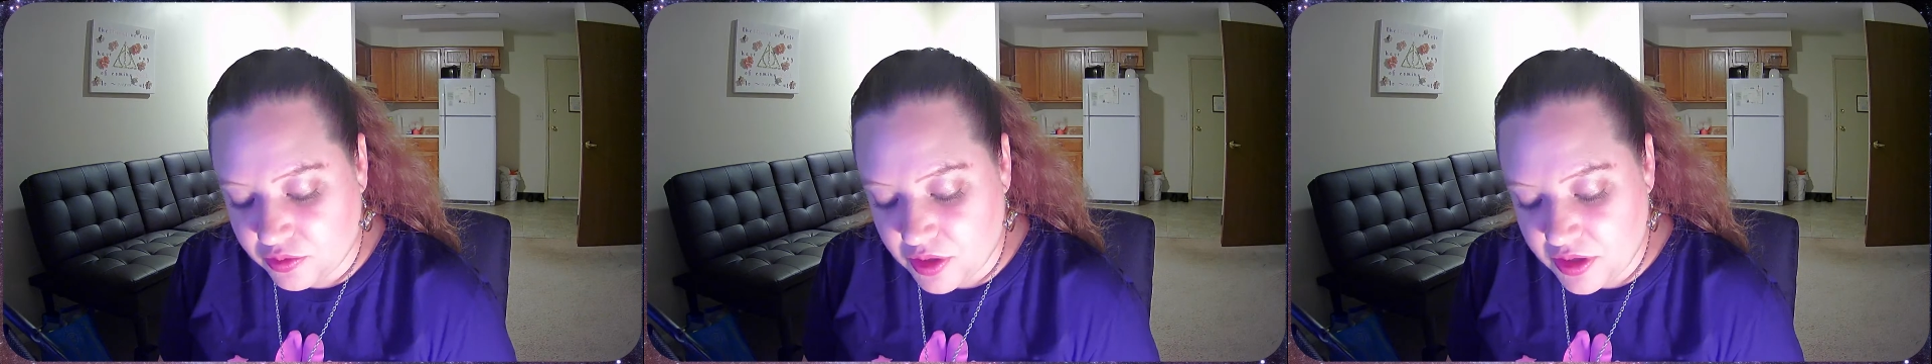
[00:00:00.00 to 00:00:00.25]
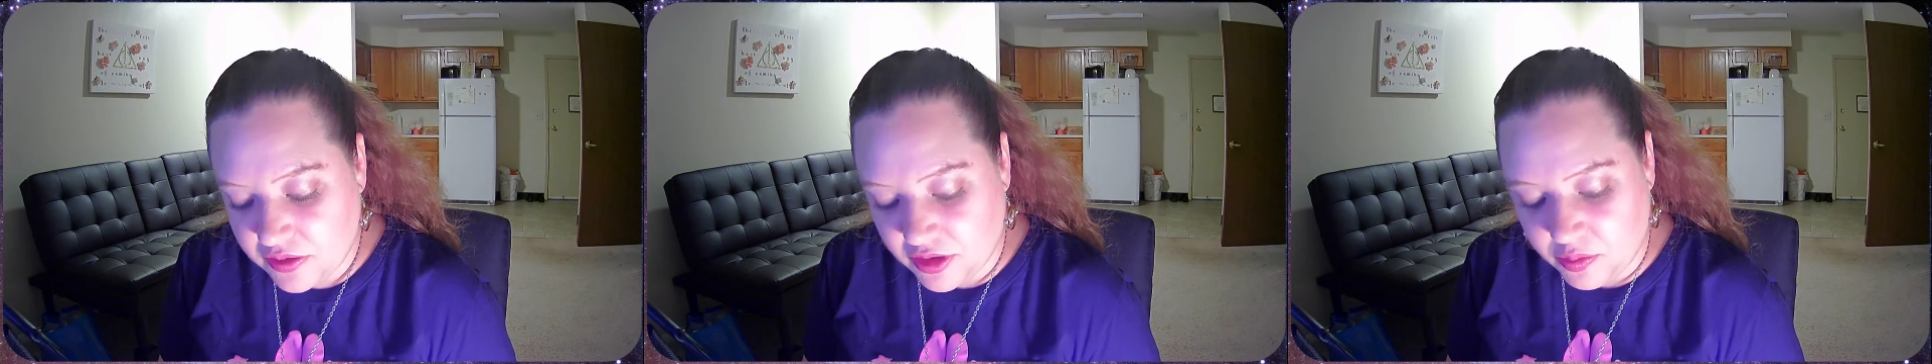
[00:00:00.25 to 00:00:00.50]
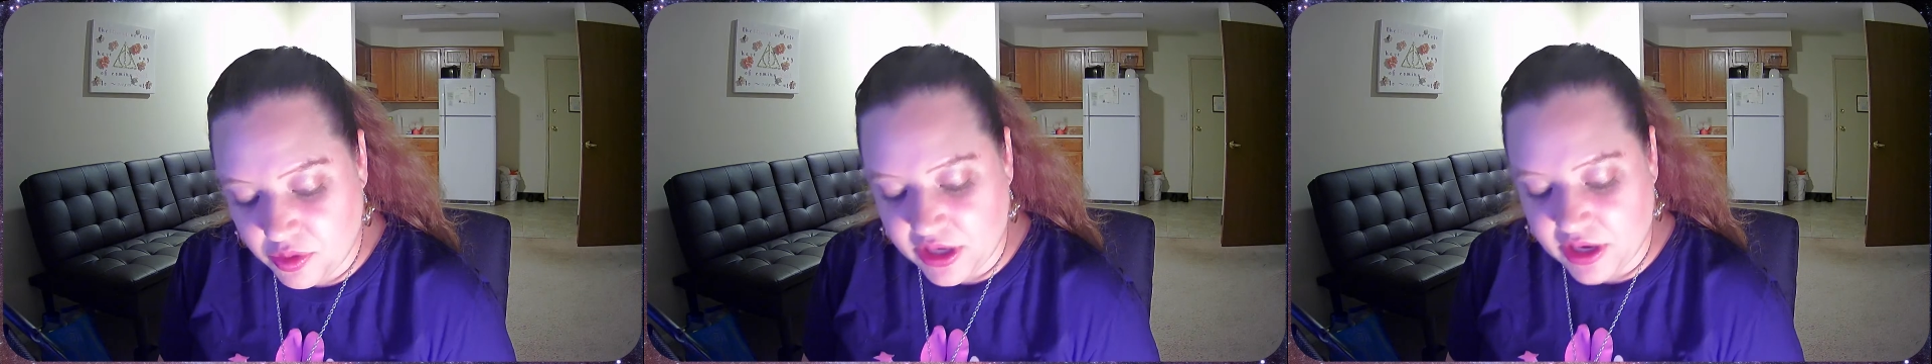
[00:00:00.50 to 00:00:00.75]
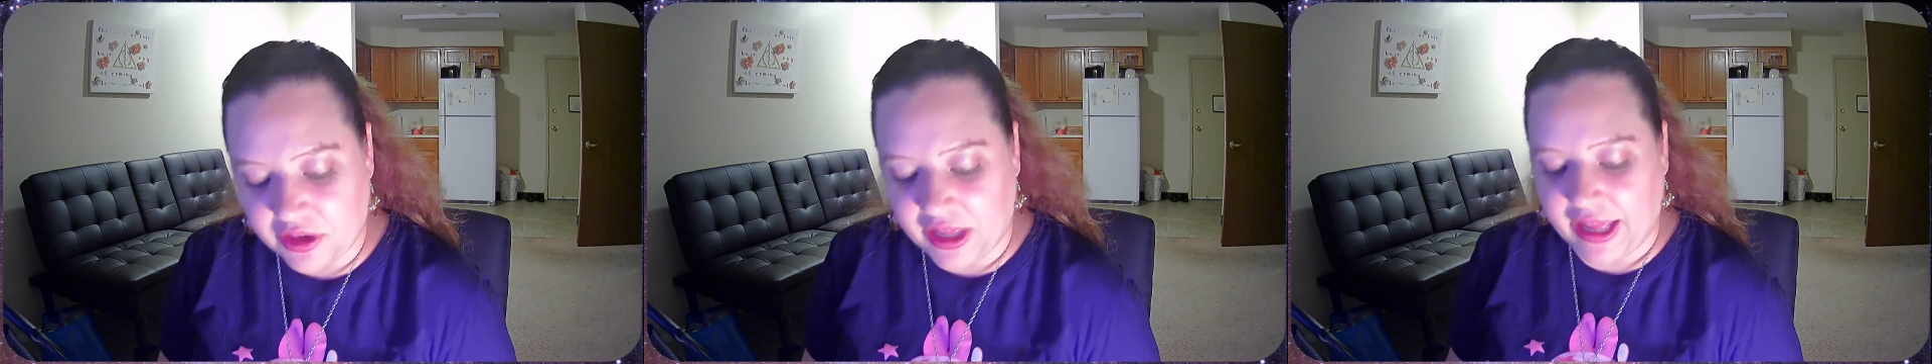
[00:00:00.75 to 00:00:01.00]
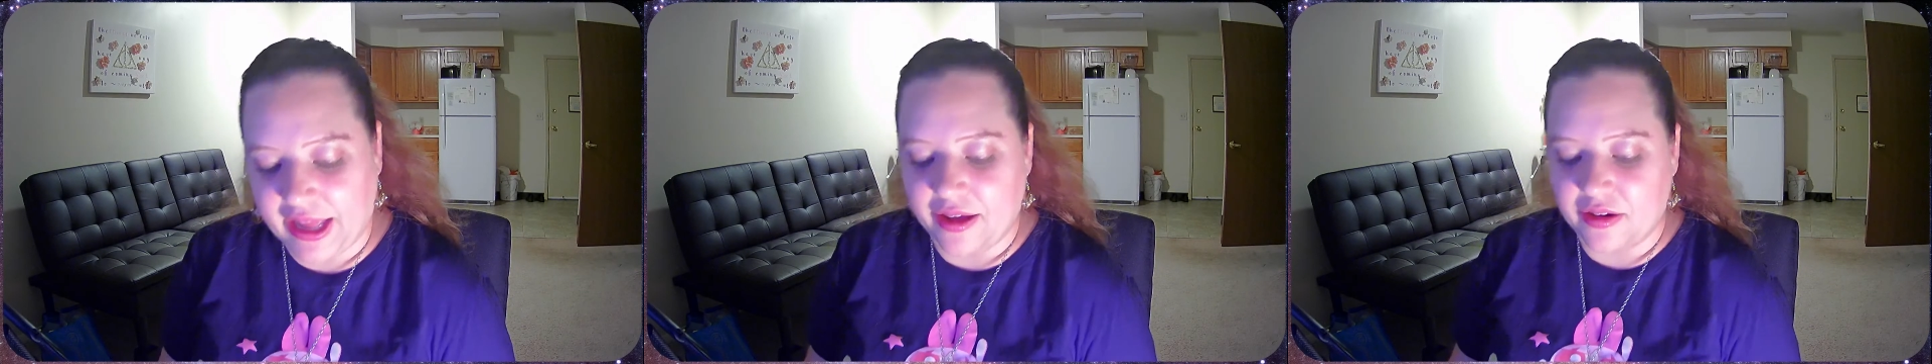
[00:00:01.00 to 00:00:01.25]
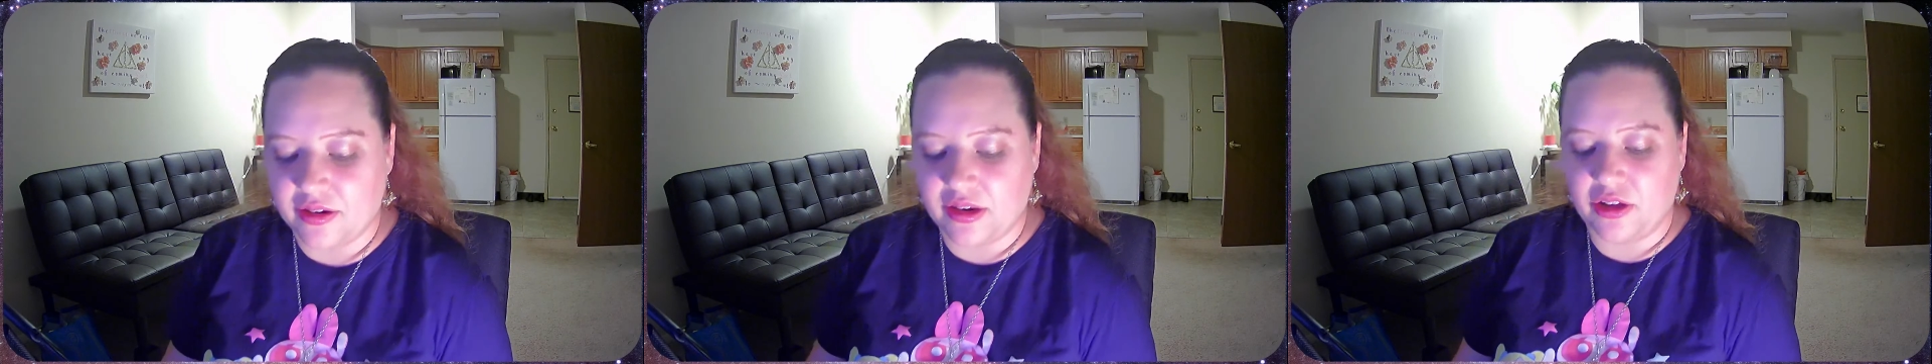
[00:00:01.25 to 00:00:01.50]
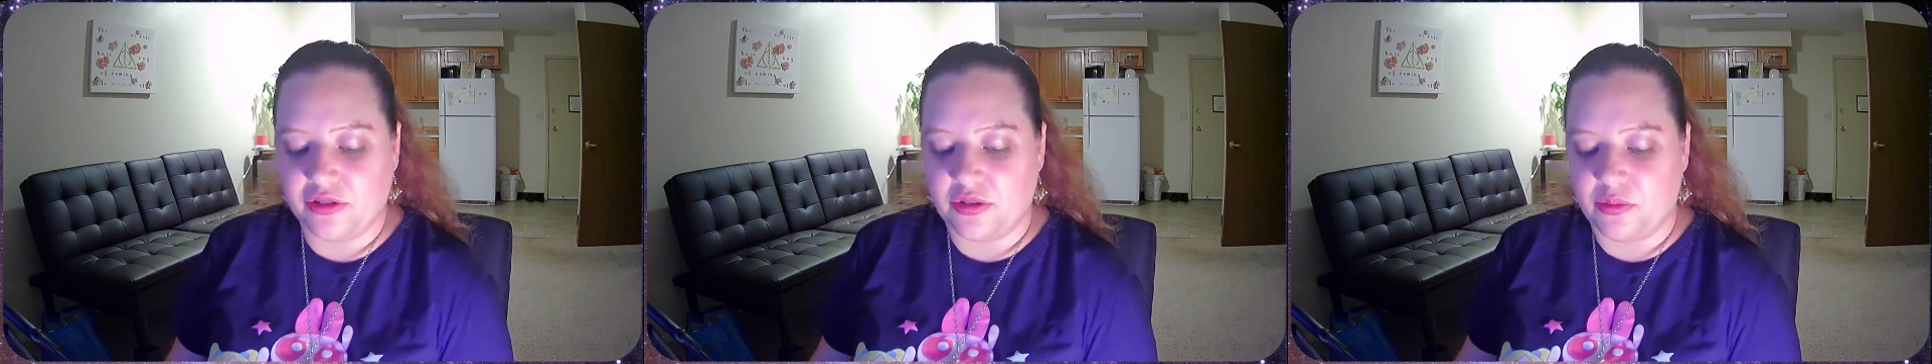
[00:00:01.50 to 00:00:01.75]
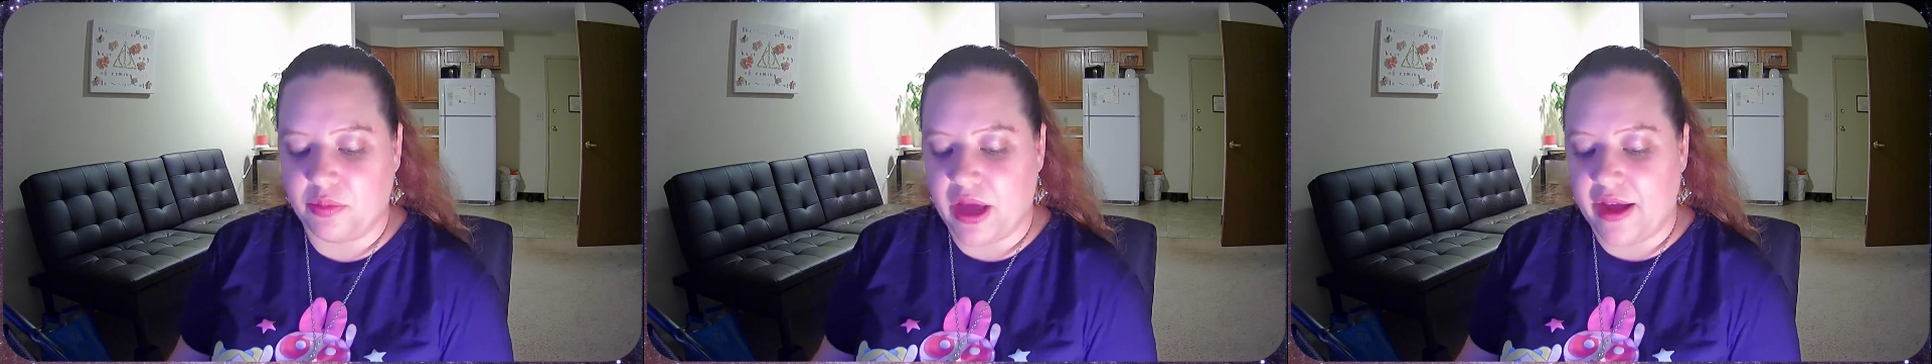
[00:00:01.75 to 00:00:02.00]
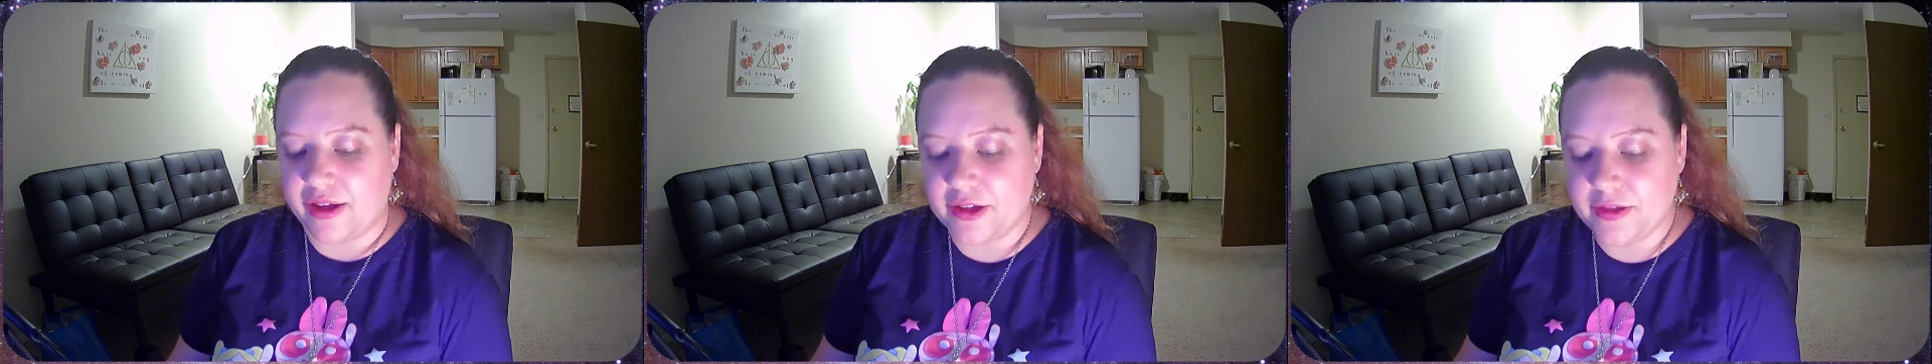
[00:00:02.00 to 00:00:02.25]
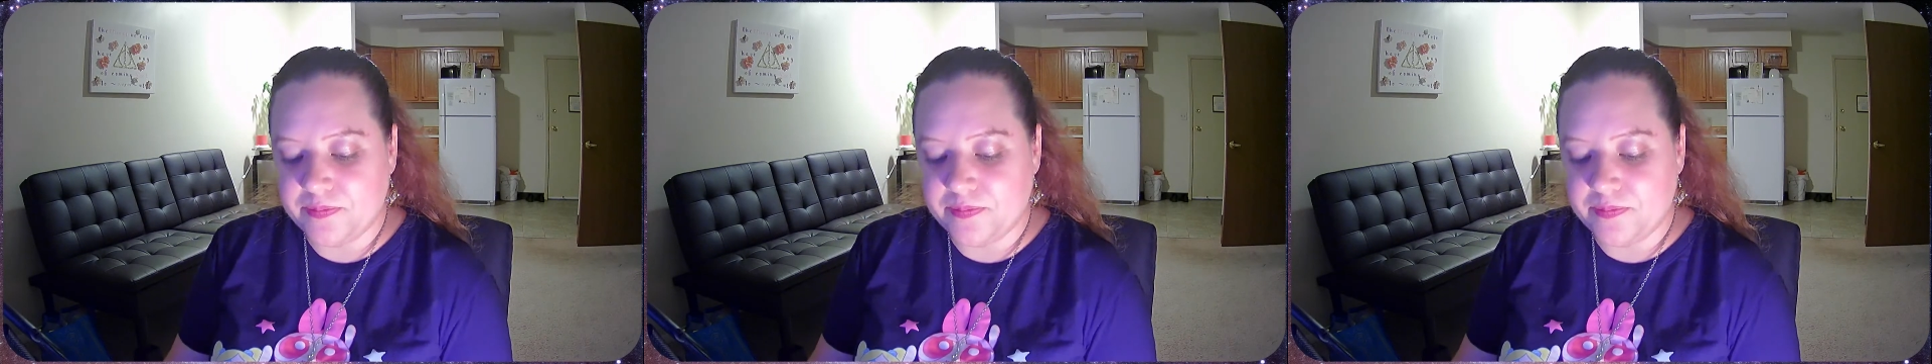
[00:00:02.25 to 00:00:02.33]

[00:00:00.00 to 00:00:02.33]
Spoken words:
Weasley put out a hand and held him back.